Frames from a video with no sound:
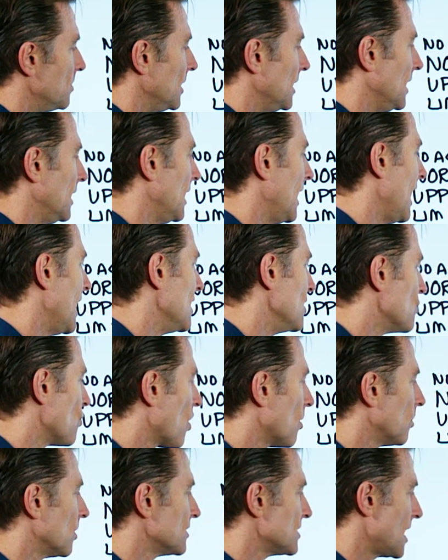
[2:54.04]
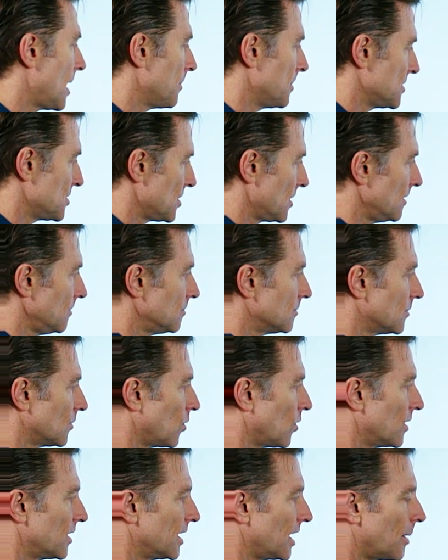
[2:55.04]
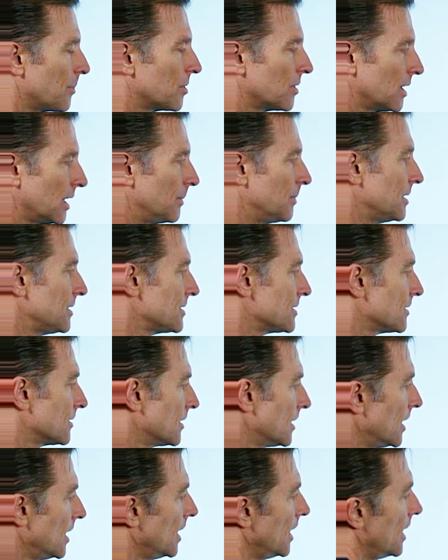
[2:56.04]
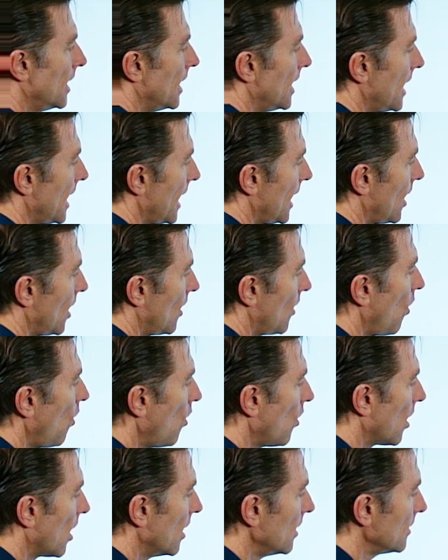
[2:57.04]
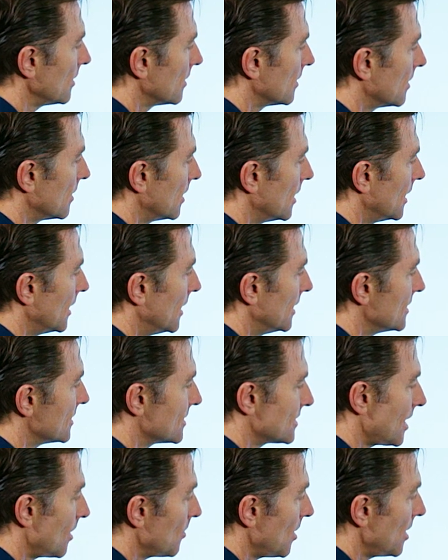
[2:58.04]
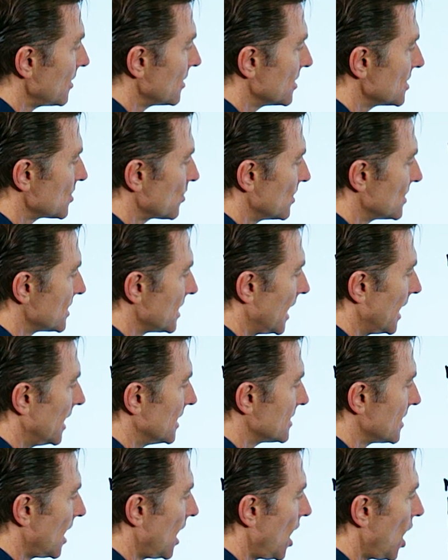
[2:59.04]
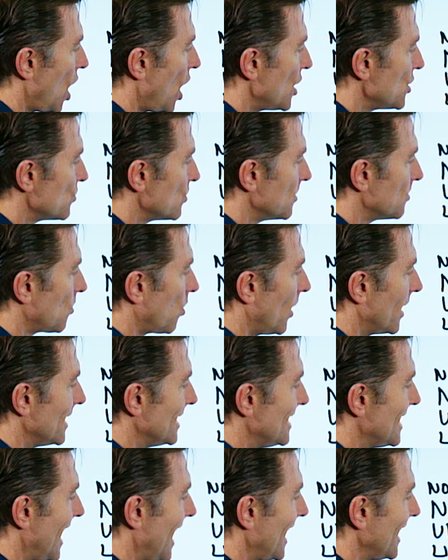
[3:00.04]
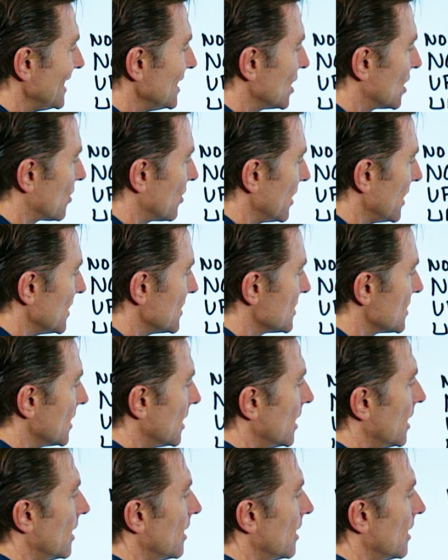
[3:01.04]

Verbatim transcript: be a normal temperature or the upper limits. Or some others would say it's 100.9 degrees